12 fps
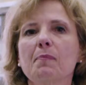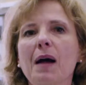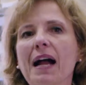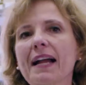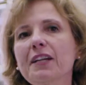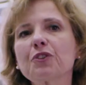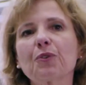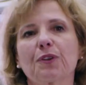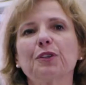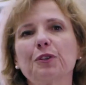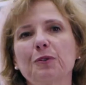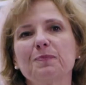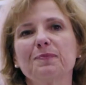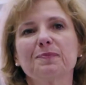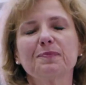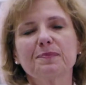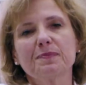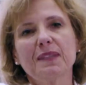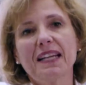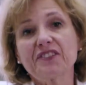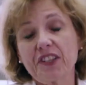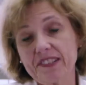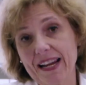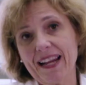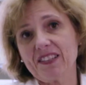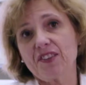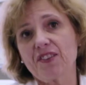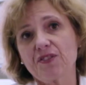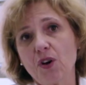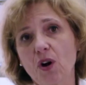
My group at the Texas